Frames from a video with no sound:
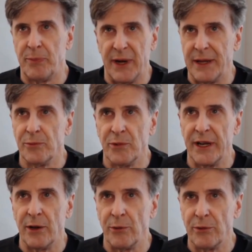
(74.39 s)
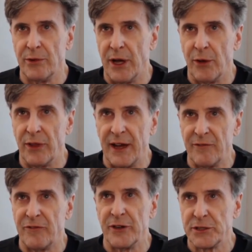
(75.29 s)
but we don't know
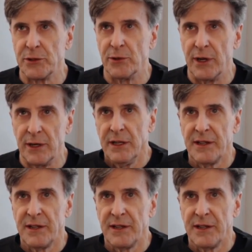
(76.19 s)
that for sure.